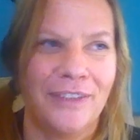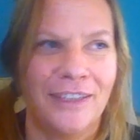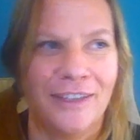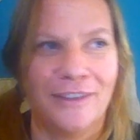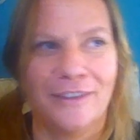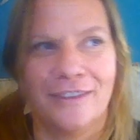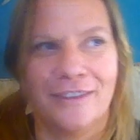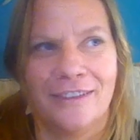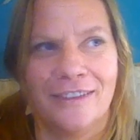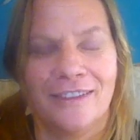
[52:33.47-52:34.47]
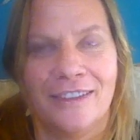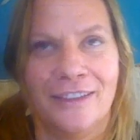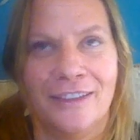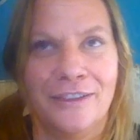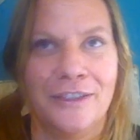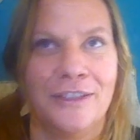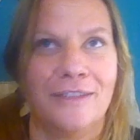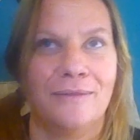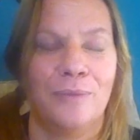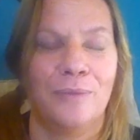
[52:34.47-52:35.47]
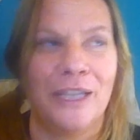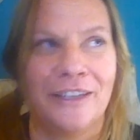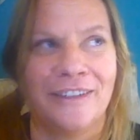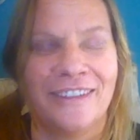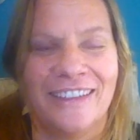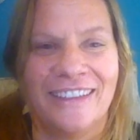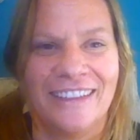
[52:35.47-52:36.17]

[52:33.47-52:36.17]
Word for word: you know, you're just weird.